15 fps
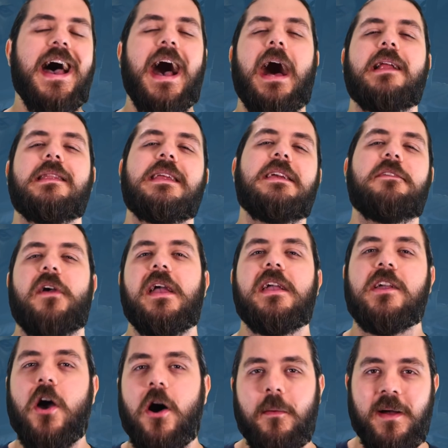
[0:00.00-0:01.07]
and leave a
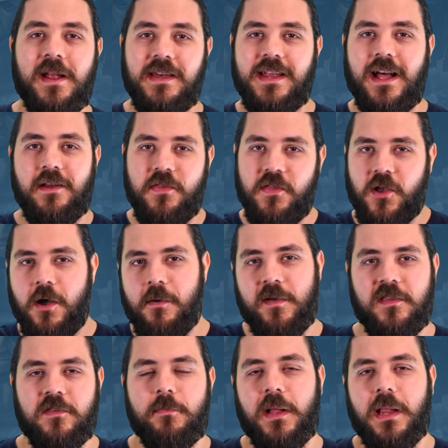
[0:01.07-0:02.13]
comment down in the
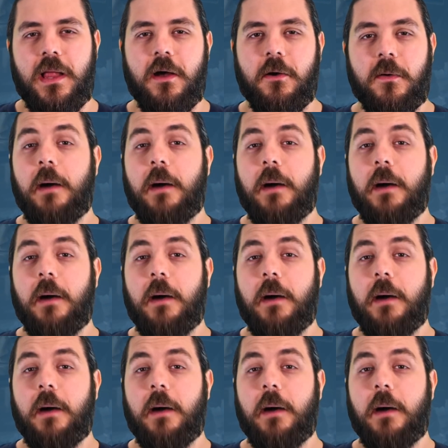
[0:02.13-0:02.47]
comments below.